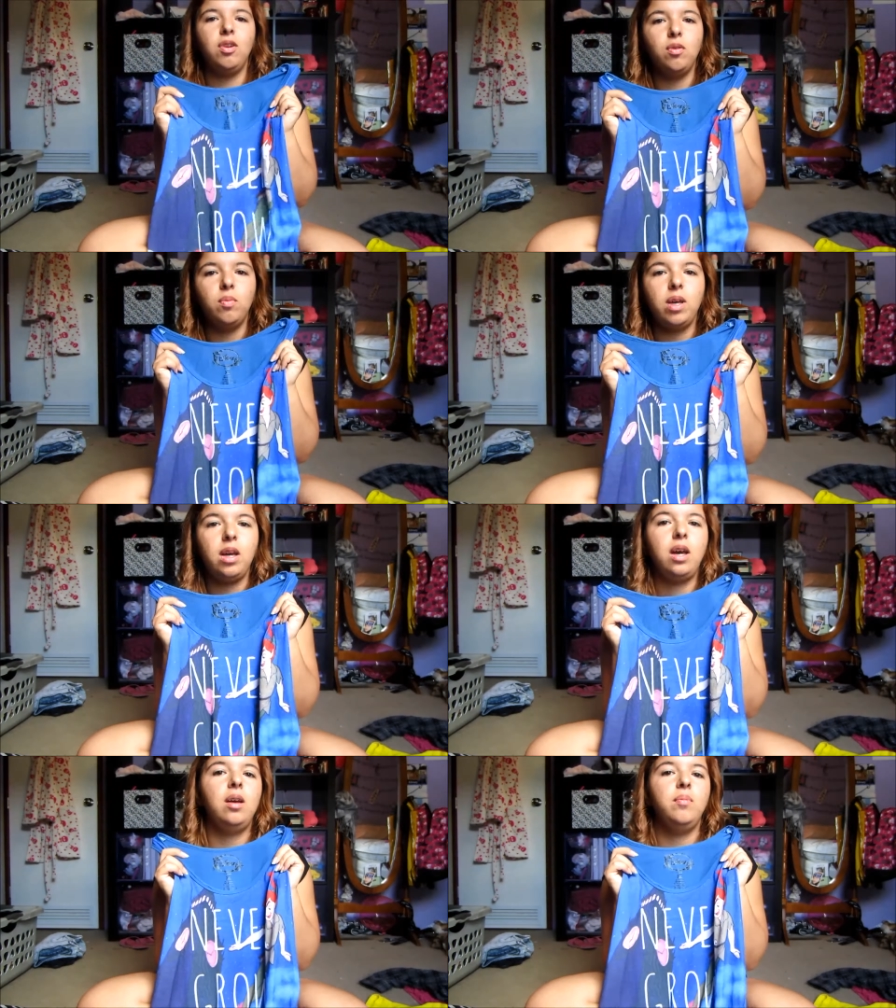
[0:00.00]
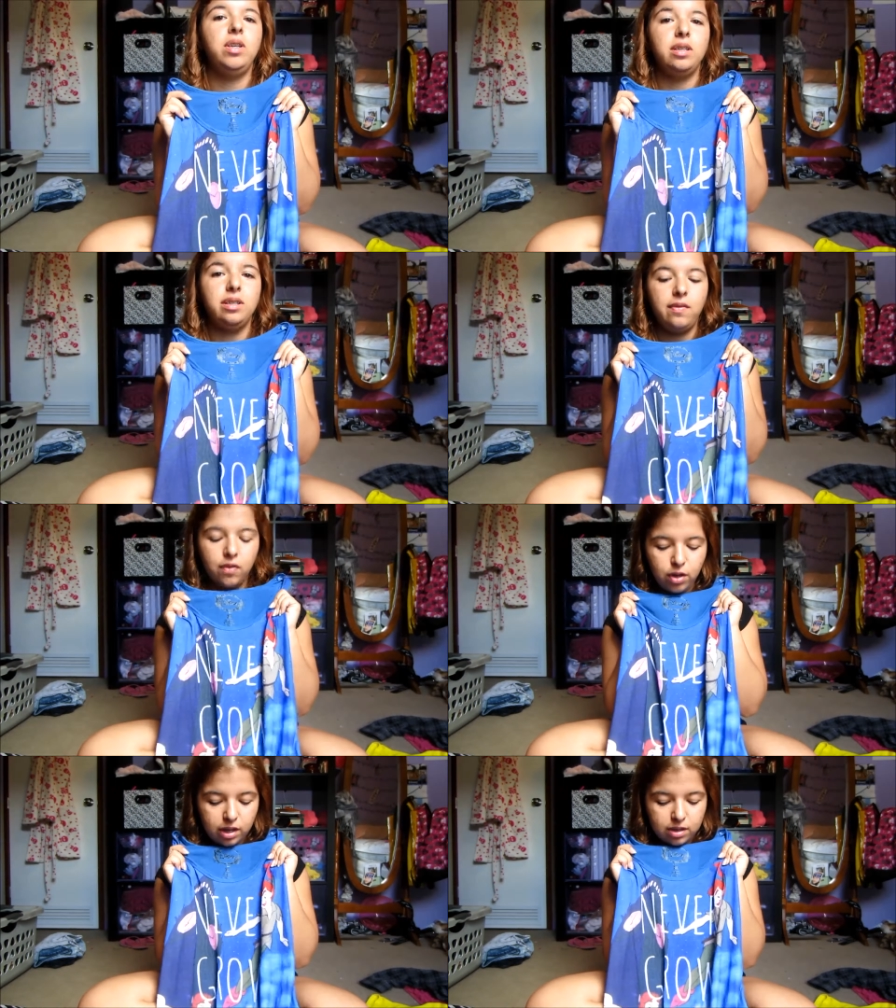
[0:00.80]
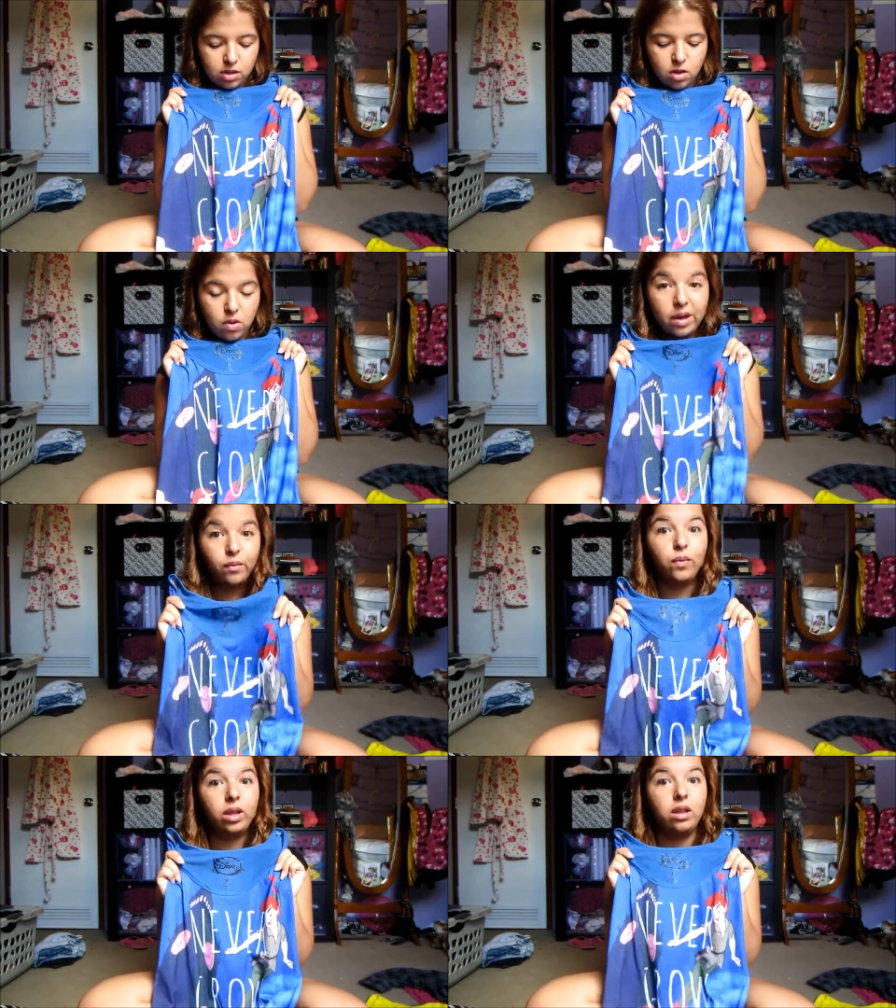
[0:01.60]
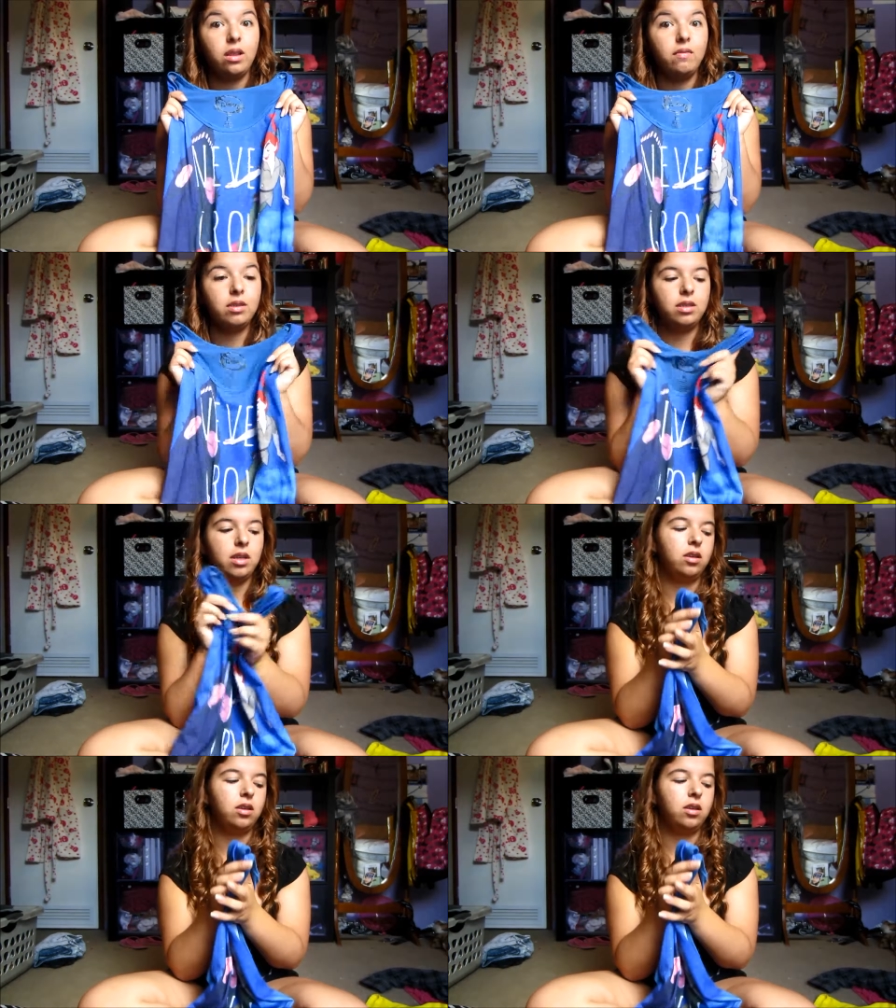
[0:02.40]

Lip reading: know me, I'm a Disney freak, so I really love this tank